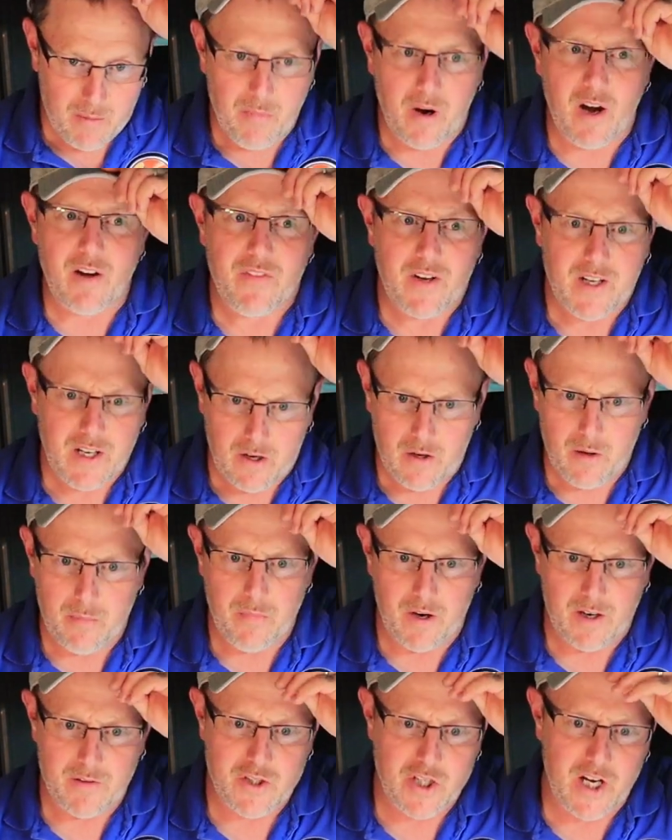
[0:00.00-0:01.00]
My video and
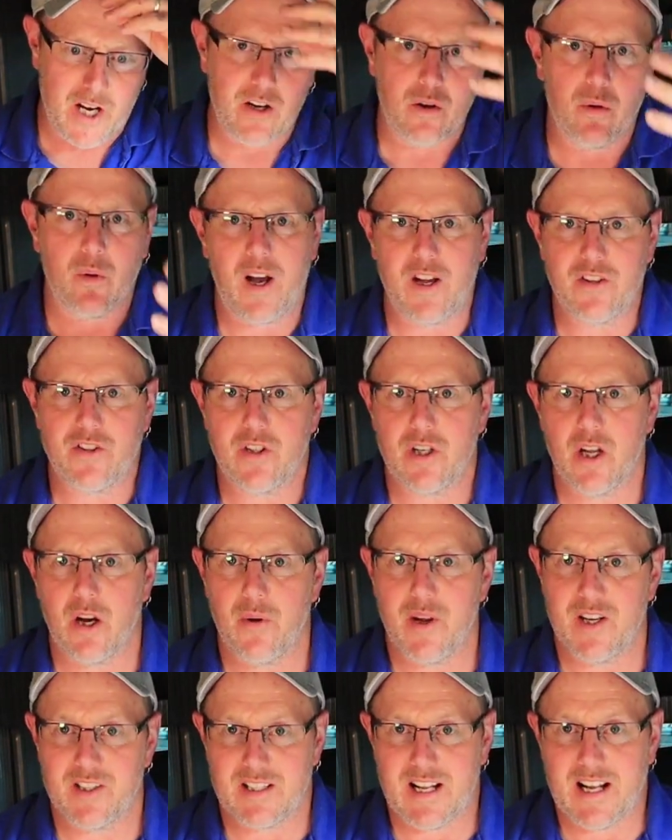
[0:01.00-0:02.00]
my channel, as you know,
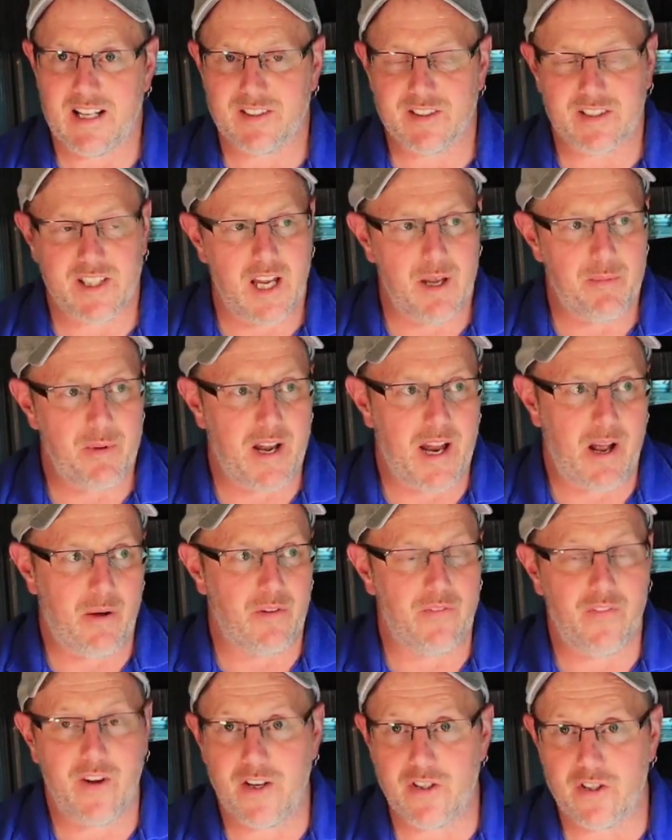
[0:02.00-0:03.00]
is landscape and
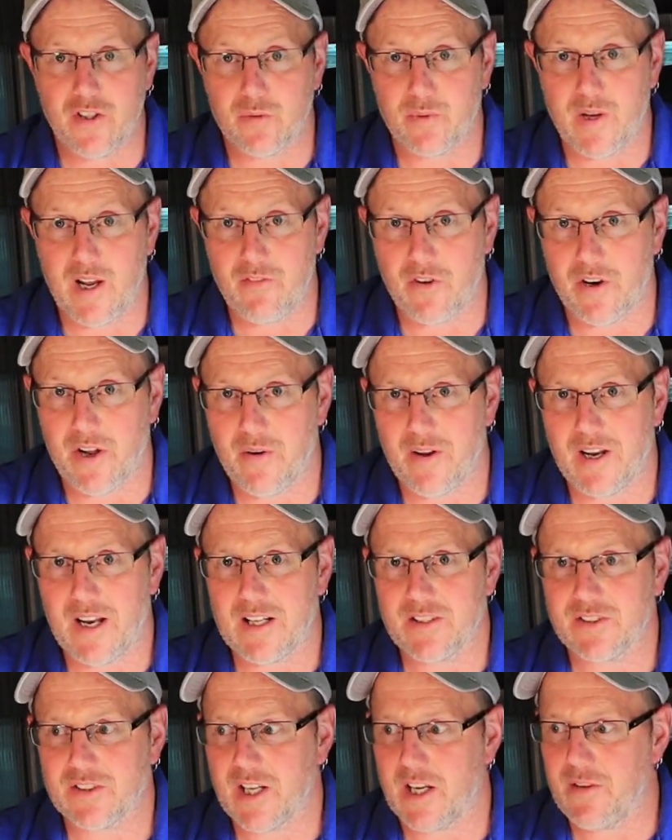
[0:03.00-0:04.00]
our adventures we have on our
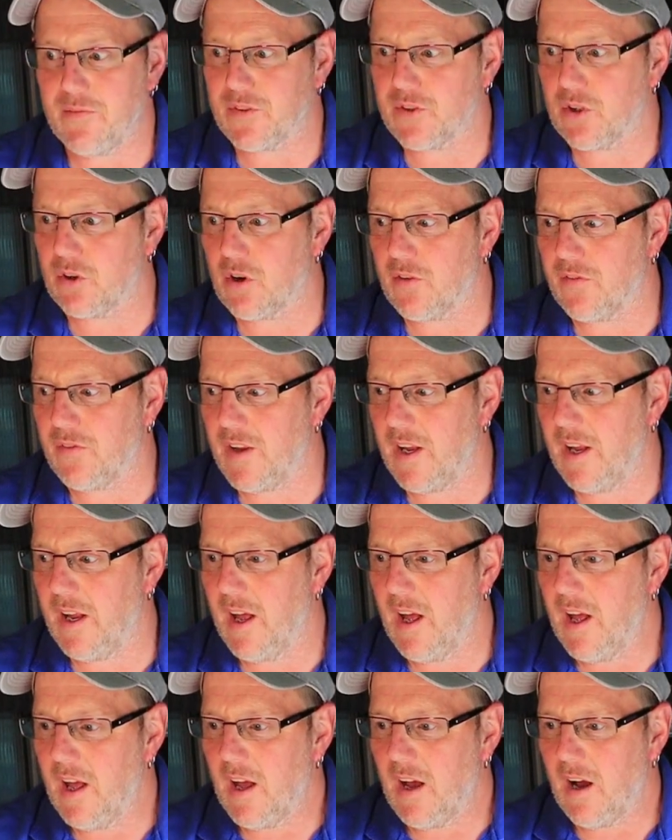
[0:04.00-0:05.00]
landscape photography.
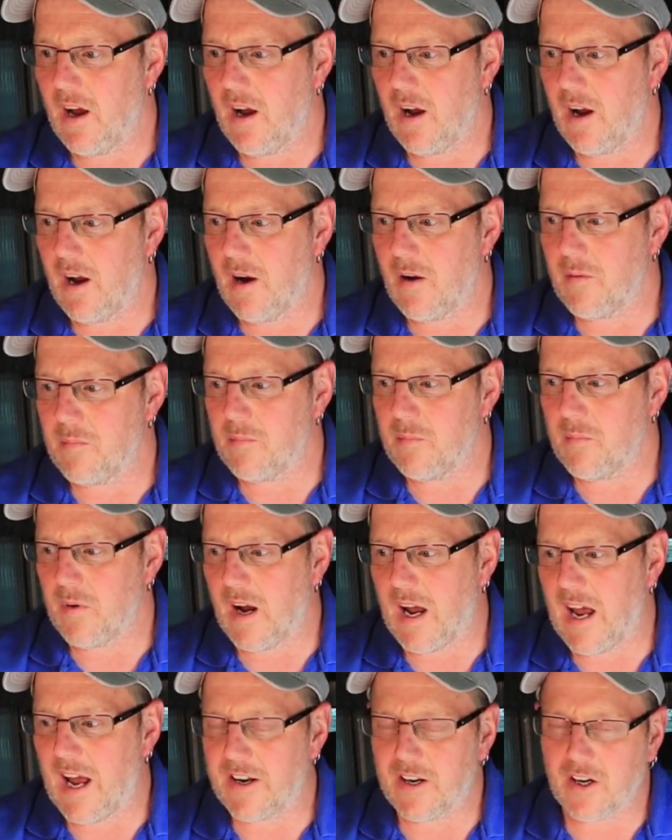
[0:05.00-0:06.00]

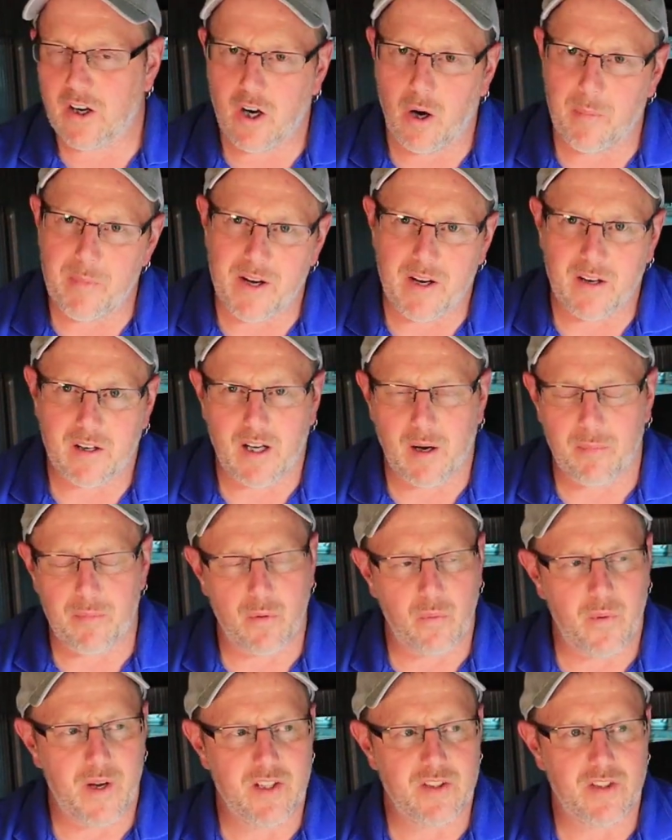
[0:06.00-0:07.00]
I had a comment a
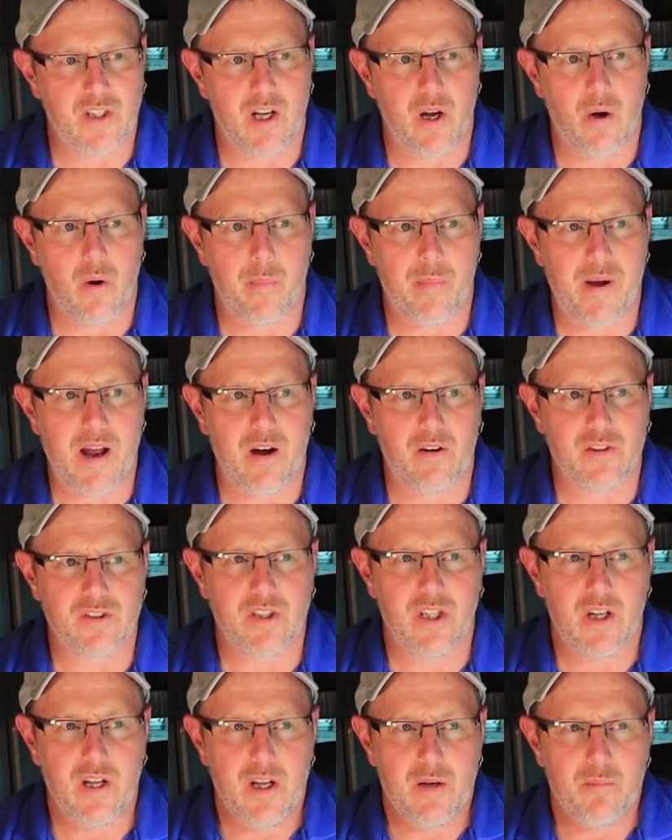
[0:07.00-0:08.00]
couple of weeks ago
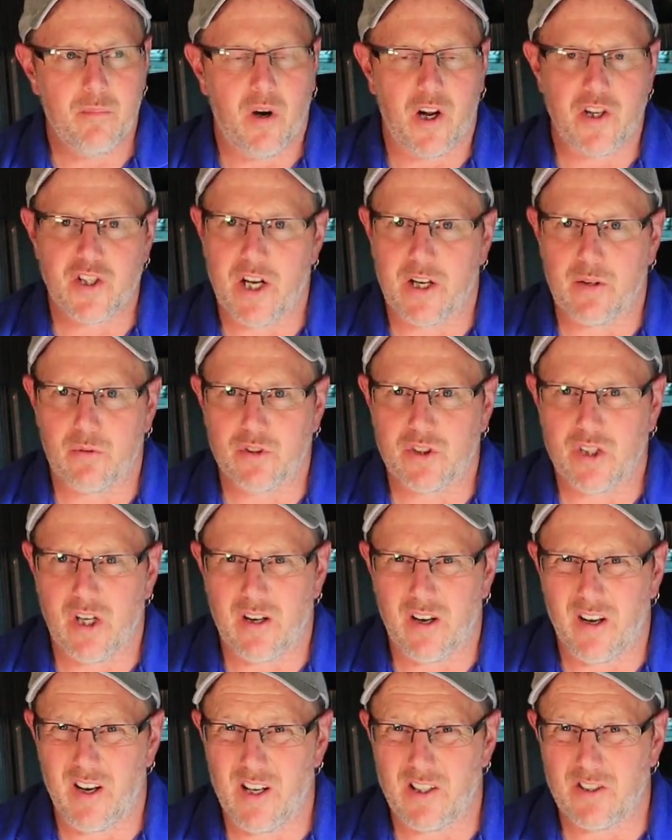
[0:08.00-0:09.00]
about my channel's
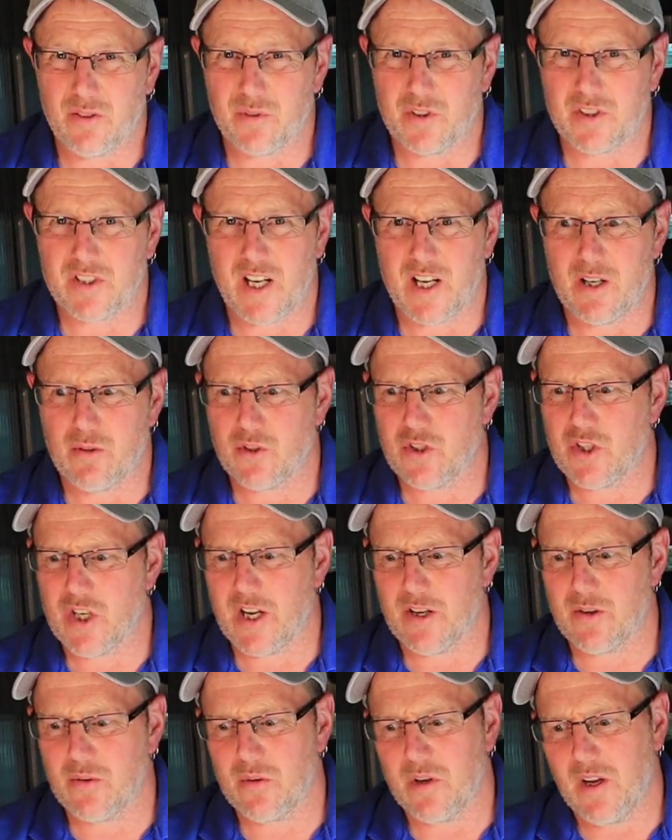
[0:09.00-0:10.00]
turning into a sales
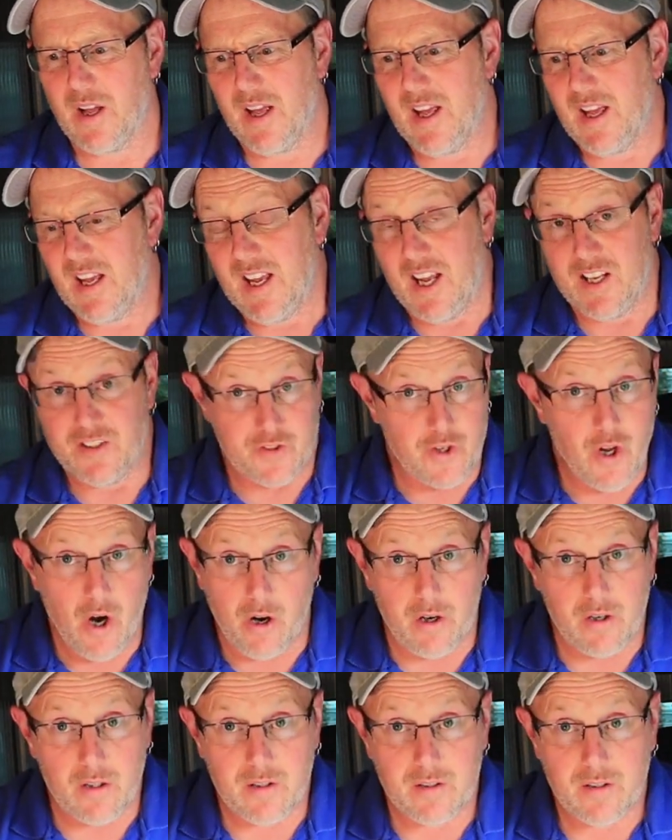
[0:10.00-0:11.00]
channel. It's
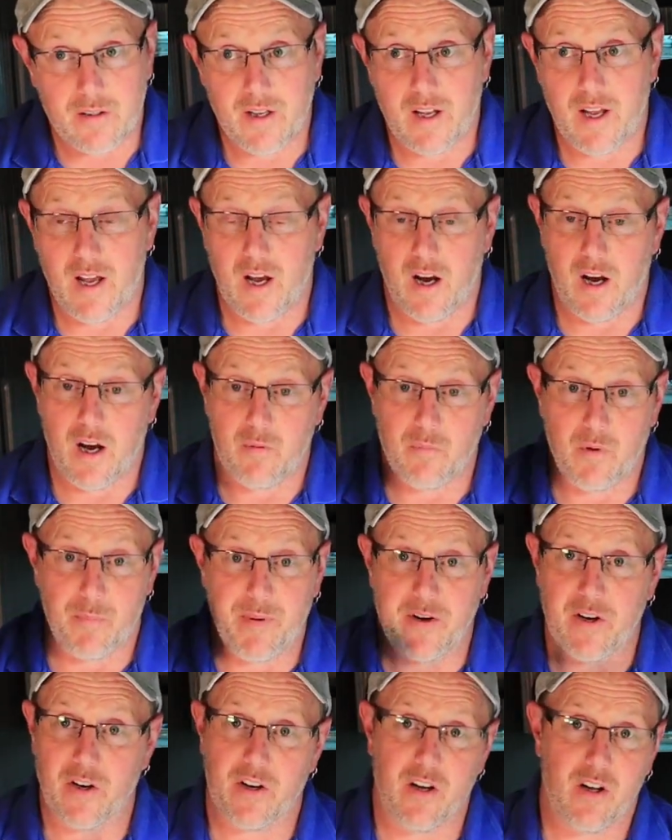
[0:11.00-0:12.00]
not. We've
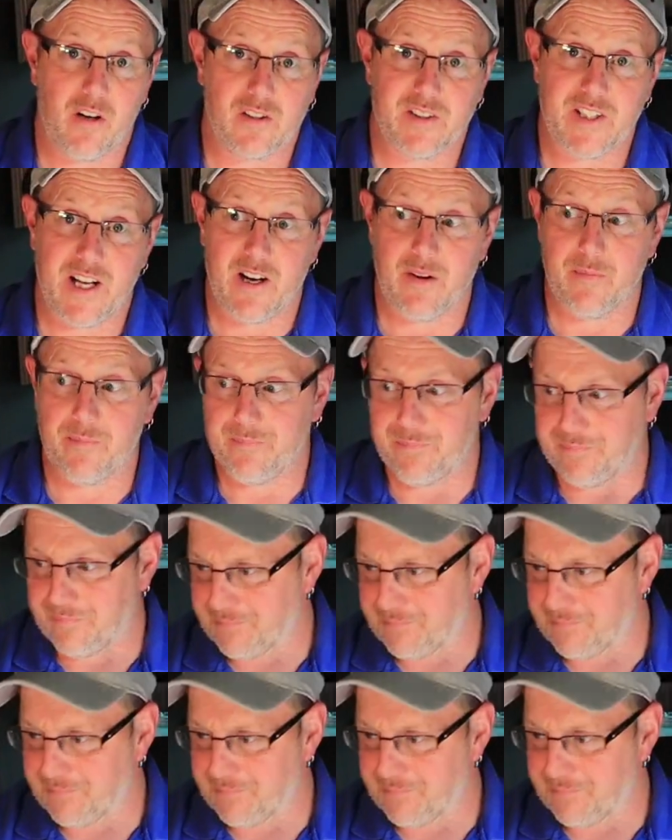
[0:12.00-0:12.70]
been on lockdown.